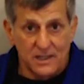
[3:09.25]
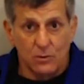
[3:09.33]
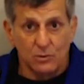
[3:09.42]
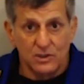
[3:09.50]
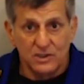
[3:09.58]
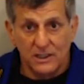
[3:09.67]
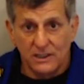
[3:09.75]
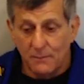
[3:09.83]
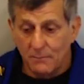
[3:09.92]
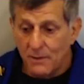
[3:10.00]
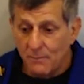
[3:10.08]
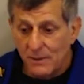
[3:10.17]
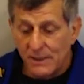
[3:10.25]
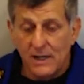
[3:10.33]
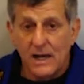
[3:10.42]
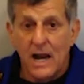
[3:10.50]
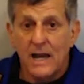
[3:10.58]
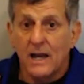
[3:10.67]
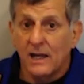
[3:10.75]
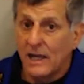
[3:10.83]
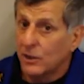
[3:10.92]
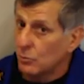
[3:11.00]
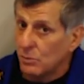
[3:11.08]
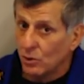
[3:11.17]
I would say the bigger guy, I
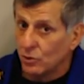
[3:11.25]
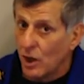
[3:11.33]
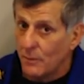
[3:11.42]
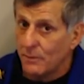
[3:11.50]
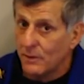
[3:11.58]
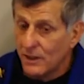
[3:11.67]
like to be on top.